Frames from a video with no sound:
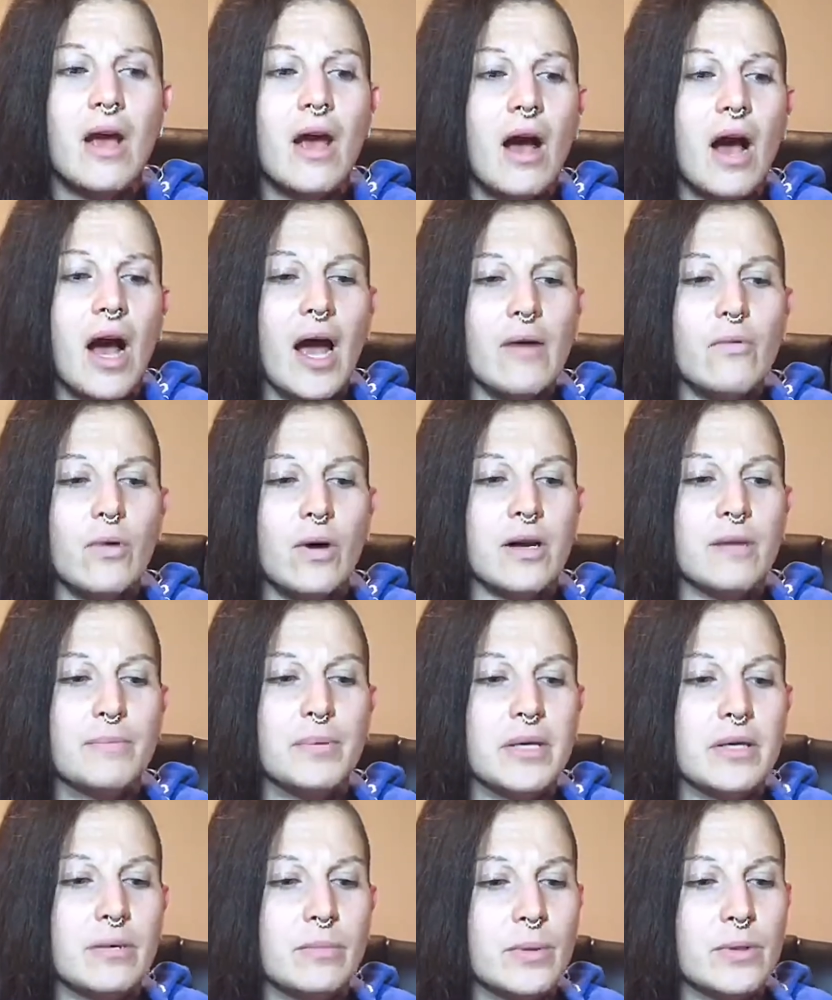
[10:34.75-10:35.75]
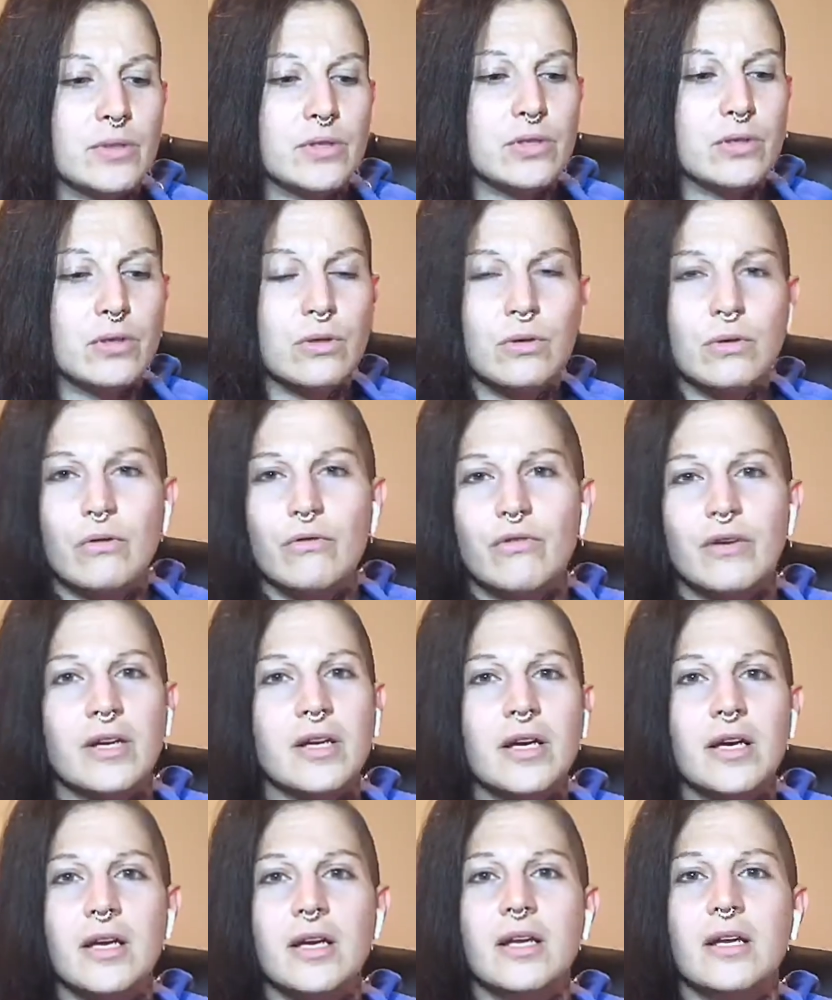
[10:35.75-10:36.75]
I want to be able to
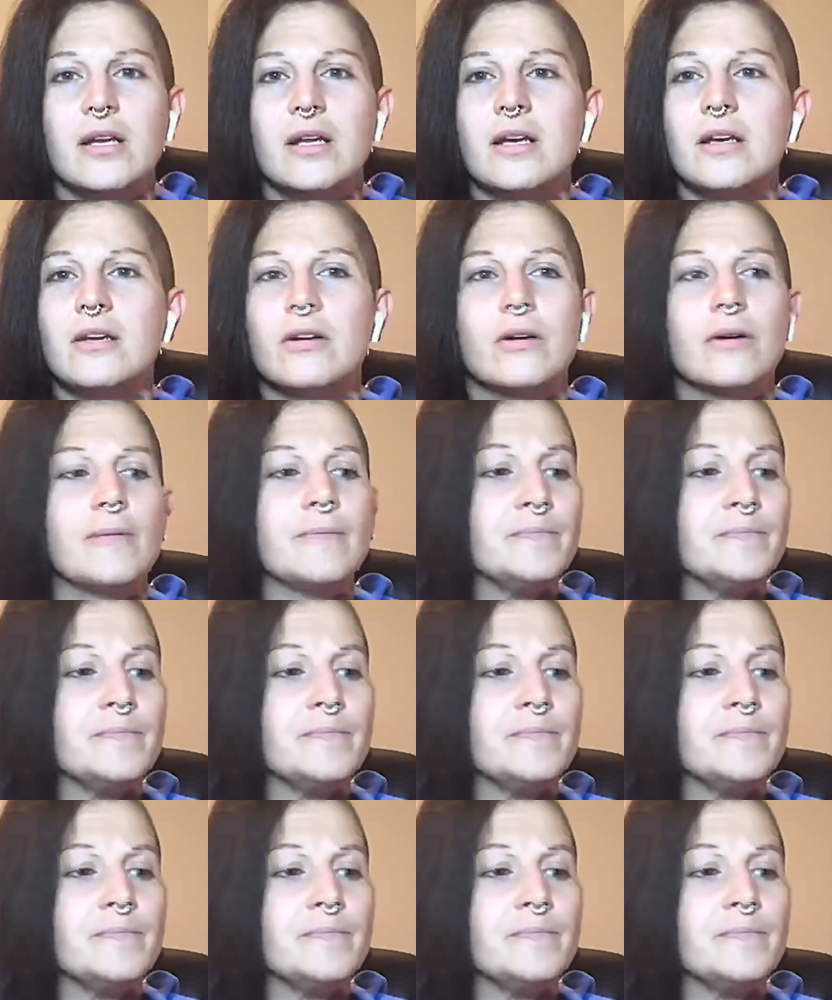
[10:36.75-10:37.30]
freaking,